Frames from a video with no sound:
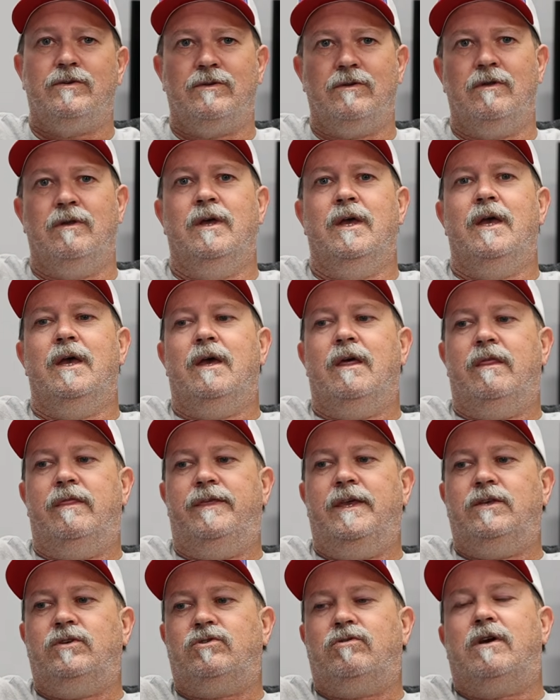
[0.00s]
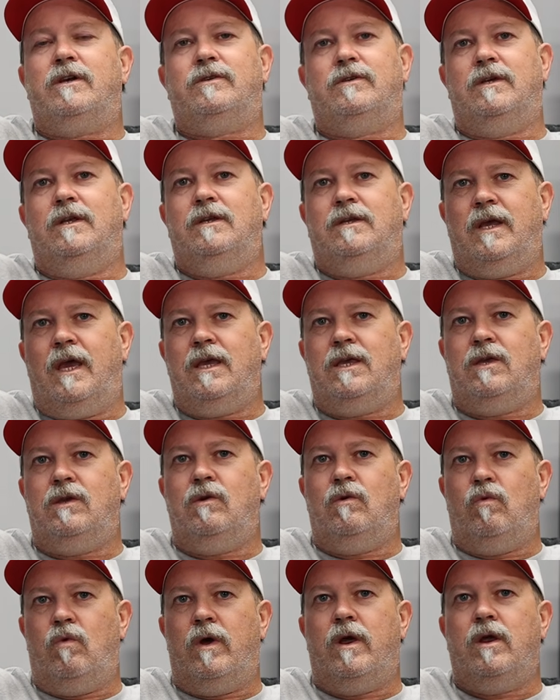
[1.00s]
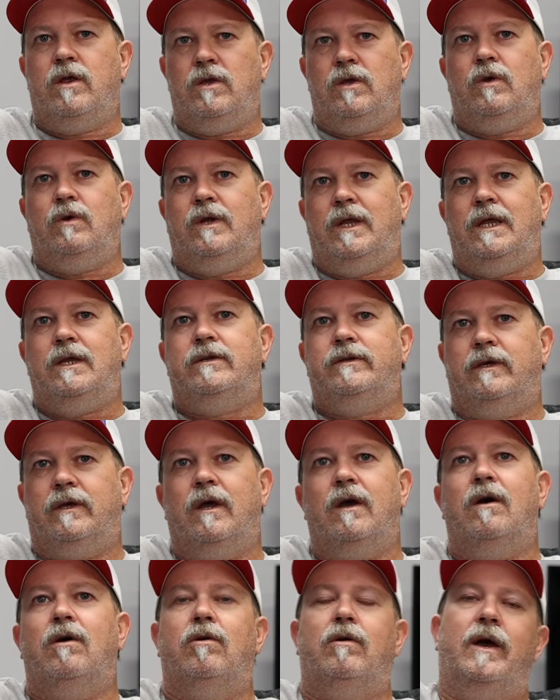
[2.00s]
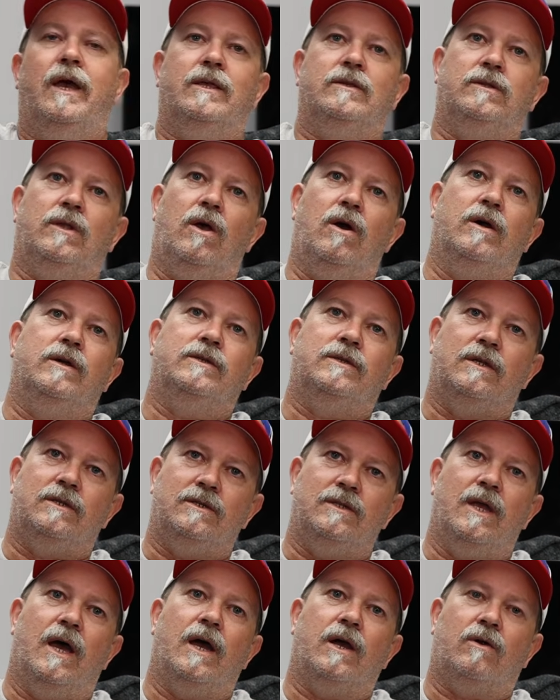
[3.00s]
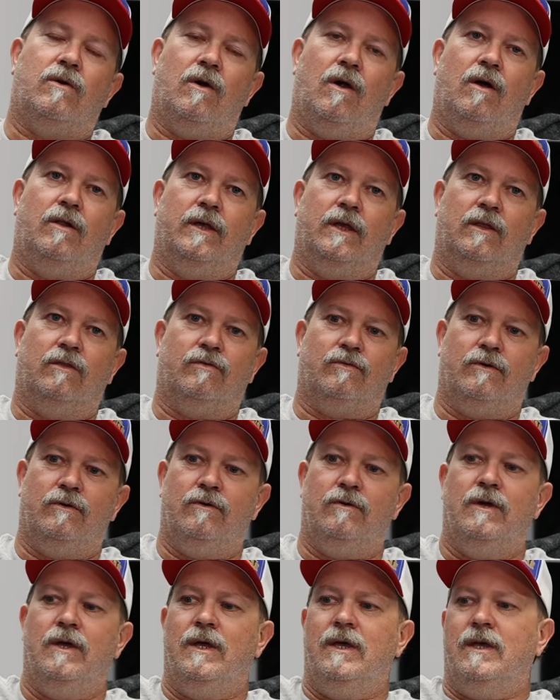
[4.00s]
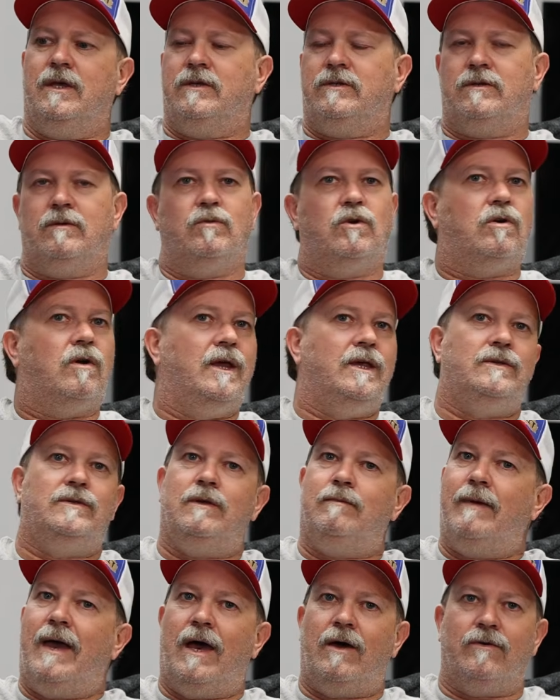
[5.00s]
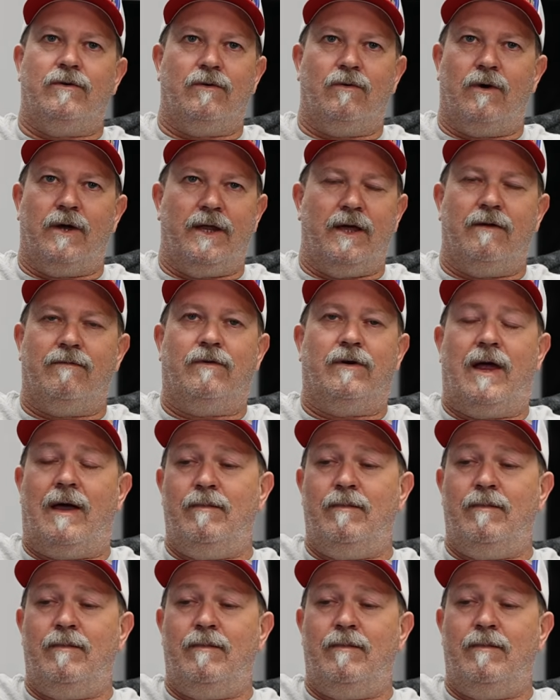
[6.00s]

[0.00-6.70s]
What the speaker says: So these trucks can take you where you need to go, as long as it's not crawling through some crazy mountain or whatever.